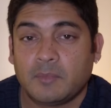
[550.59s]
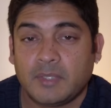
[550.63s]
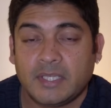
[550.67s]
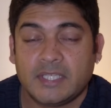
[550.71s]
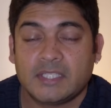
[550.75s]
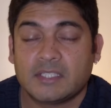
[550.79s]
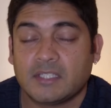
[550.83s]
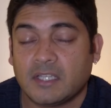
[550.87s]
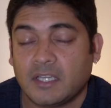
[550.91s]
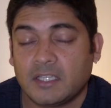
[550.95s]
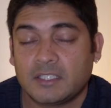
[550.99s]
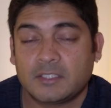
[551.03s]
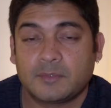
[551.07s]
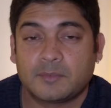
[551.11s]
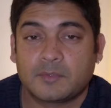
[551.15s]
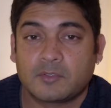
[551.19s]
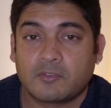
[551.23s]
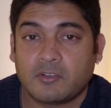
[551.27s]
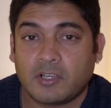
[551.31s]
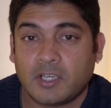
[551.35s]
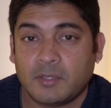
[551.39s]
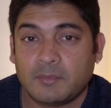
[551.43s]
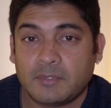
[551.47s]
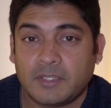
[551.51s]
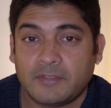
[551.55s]
Please like,
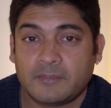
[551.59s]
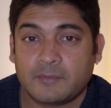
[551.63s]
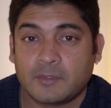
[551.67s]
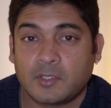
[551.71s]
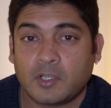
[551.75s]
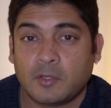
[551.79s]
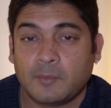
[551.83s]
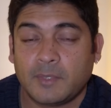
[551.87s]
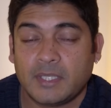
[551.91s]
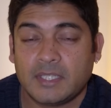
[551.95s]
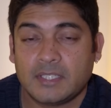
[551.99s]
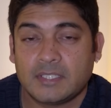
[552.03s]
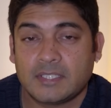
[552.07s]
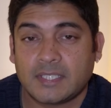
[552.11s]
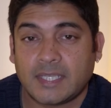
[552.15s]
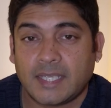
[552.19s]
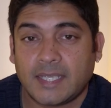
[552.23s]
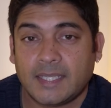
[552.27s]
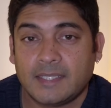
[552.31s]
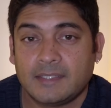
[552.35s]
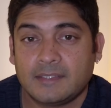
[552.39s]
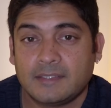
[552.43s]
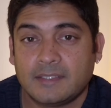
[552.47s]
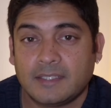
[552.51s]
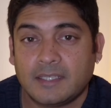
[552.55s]
subscribe, leave some comments,
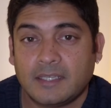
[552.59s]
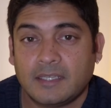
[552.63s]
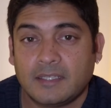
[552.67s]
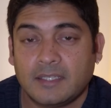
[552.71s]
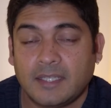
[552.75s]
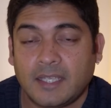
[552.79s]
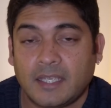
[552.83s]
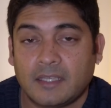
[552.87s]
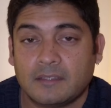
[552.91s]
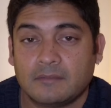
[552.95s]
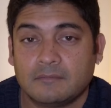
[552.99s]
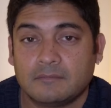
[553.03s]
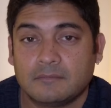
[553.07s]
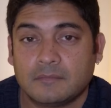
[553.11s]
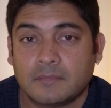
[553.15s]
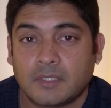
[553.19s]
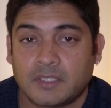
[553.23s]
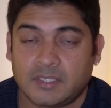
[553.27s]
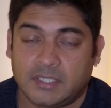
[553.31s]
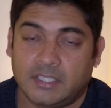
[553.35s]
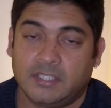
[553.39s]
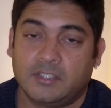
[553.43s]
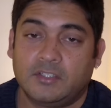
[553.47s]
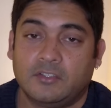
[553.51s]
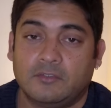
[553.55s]
and
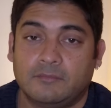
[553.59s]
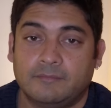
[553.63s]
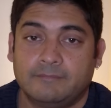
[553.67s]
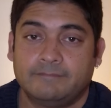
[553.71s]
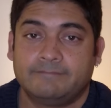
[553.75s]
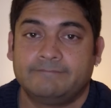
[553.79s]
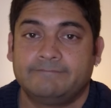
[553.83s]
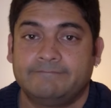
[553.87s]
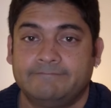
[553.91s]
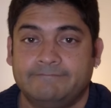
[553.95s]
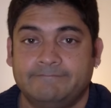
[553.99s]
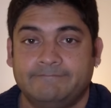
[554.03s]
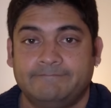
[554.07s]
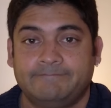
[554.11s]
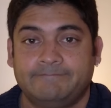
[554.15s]
I'll see you soon.